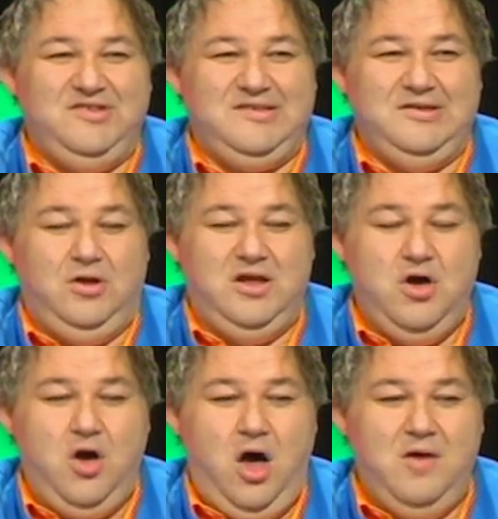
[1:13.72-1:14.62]
you still? I
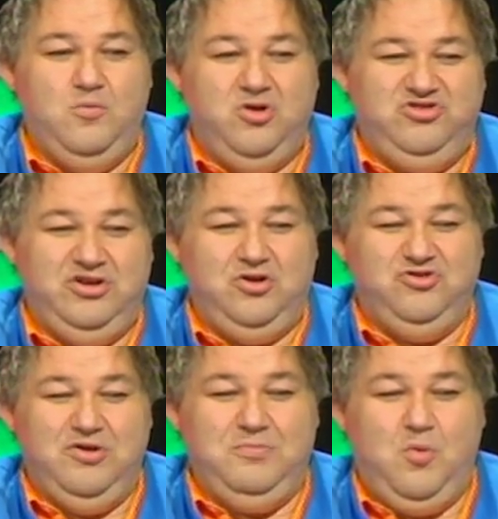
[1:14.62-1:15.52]
know I'm watching it on
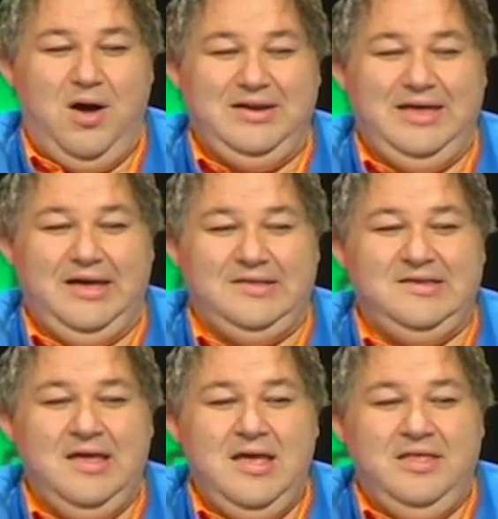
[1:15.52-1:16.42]
Triple One
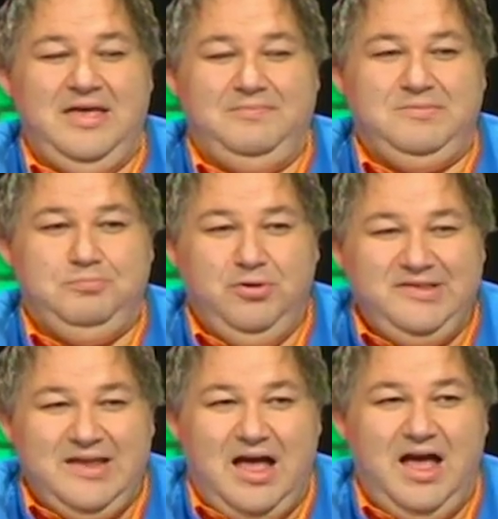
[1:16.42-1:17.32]
Hits, that
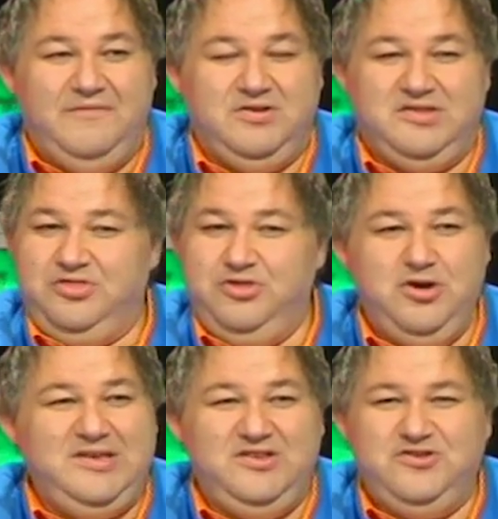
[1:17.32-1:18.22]
Prisoner, after
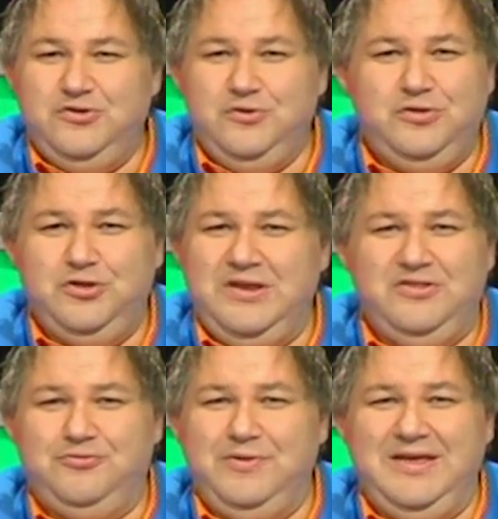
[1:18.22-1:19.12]
32,
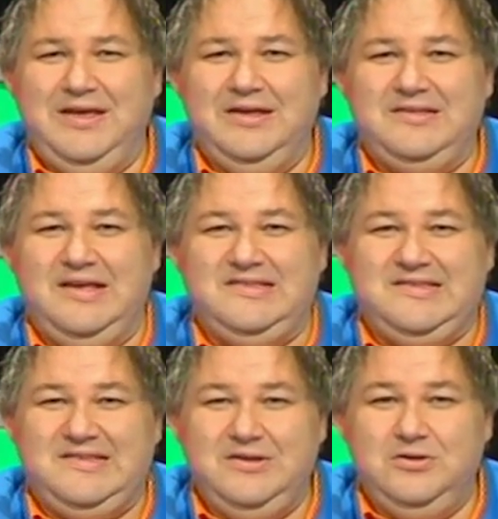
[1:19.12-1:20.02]
33 years, it's
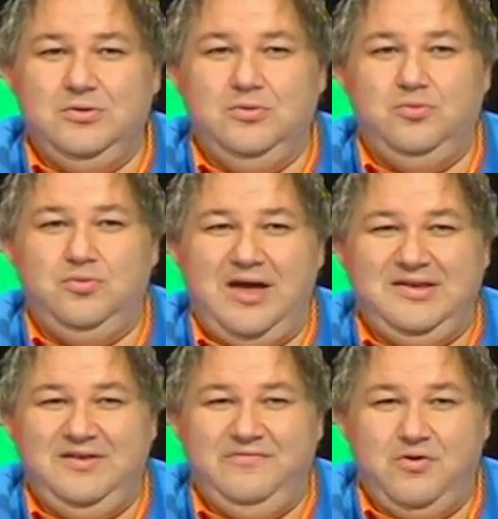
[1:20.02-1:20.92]
still
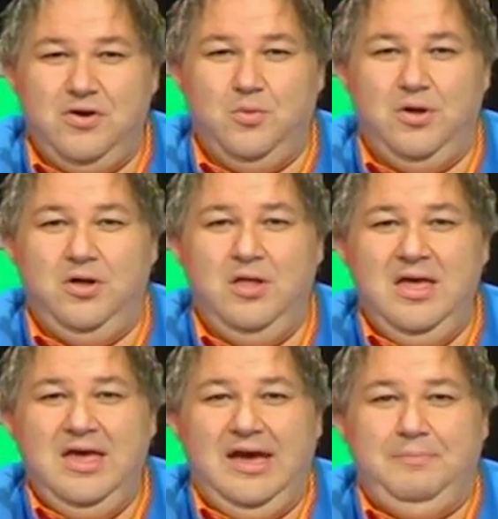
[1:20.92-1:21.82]
rating very well.
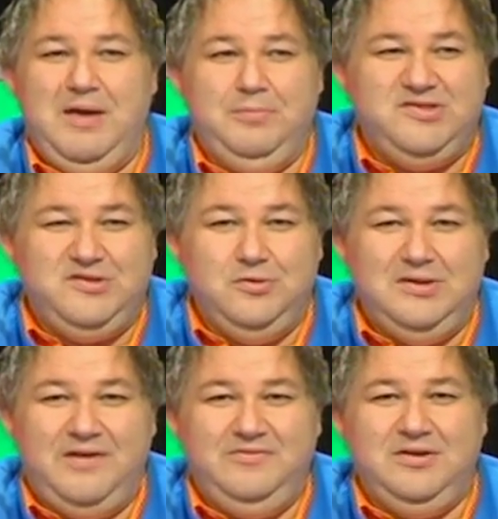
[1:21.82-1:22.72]
People still
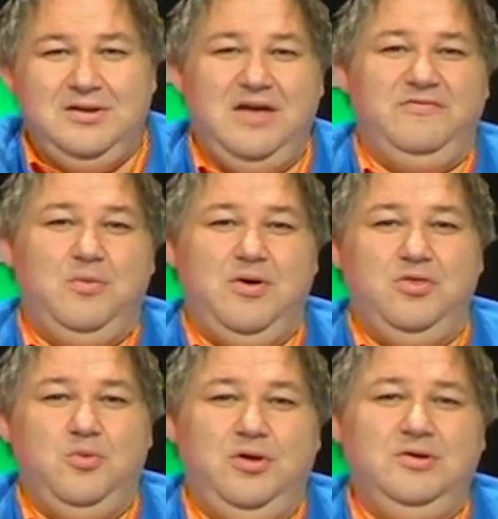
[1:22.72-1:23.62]
love it everywhere in
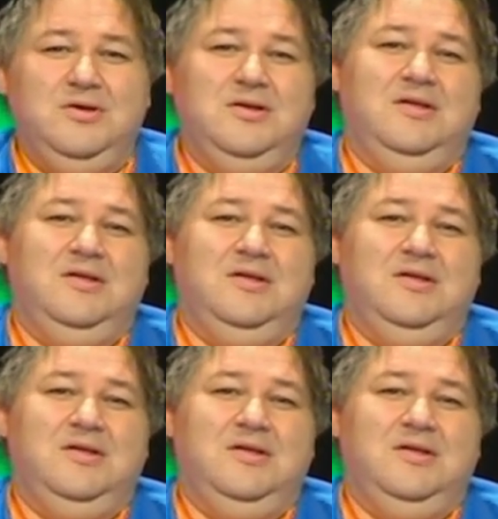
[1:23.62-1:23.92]
the world?